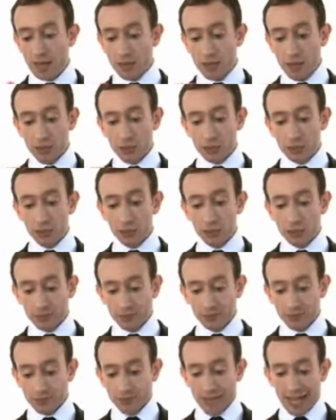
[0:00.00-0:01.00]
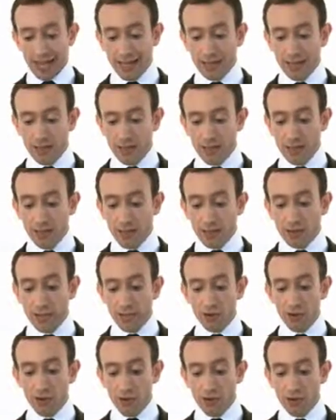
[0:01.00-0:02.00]
Bosch. And
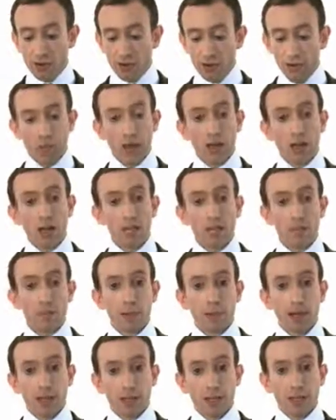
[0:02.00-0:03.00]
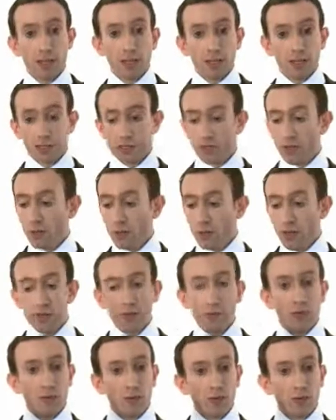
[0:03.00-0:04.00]
there you go, from ugly plug to
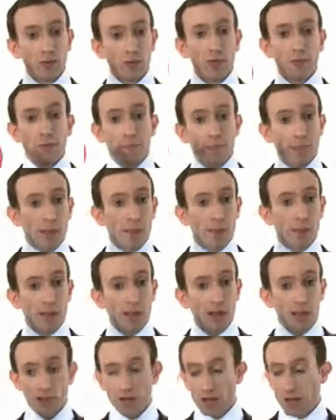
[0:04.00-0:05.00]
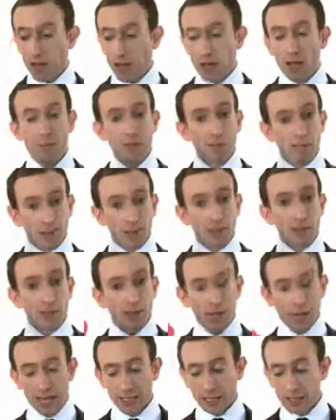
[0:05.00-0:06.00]
beautiful bum plug, butt
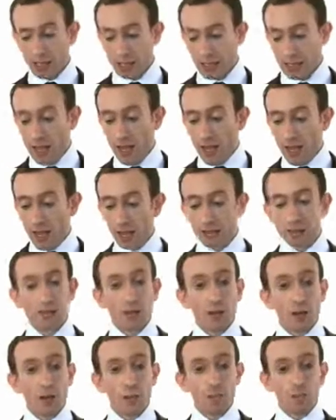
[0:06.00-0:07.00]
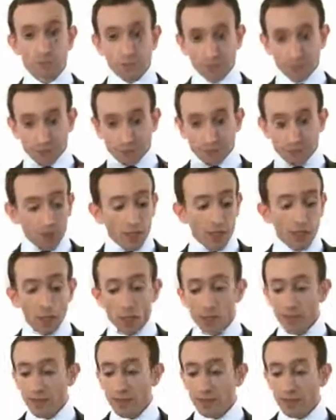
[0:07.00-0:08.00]
plug actually. And so
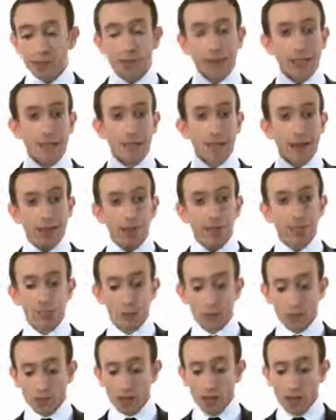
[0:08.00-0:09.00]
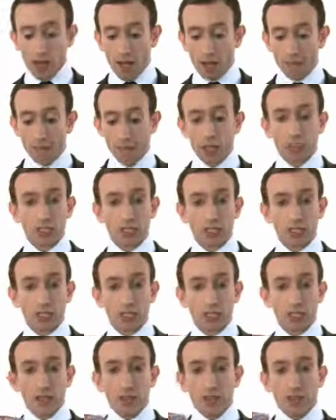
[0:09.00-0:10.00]
the thing about this was,
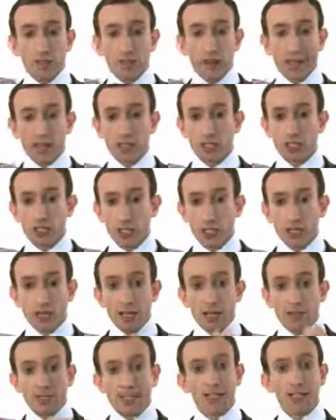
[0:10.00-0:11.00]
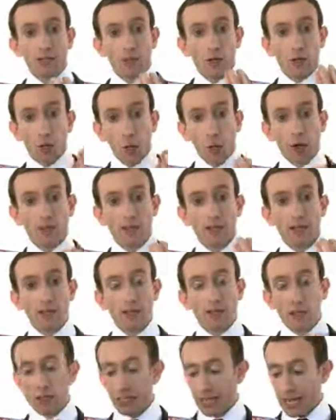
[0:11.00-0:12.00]
unfortunately, the packaging didn't quite
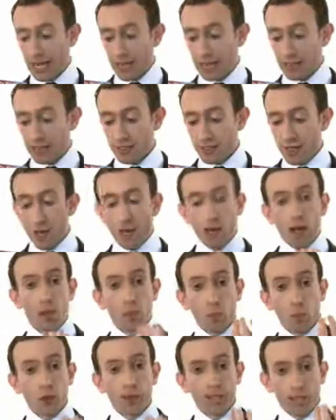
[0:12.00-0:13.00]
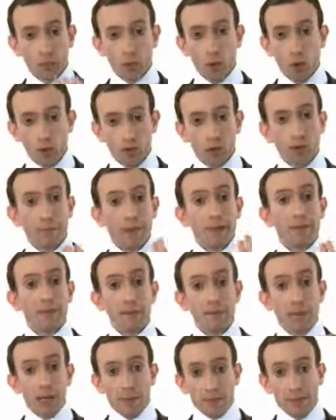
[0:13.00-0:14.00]
communicate what this was.
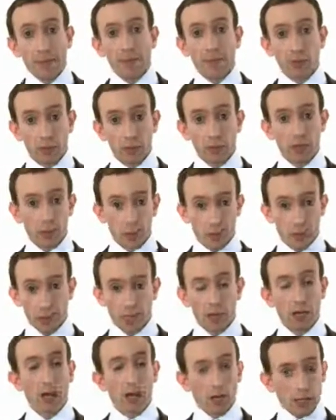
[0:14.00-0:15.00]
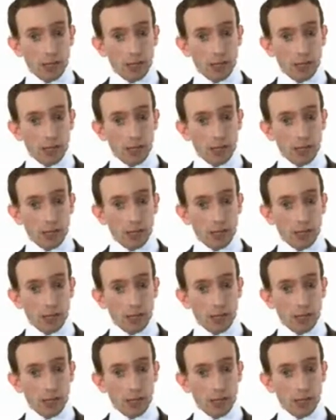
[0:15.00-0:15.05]
Maybe people thought it was a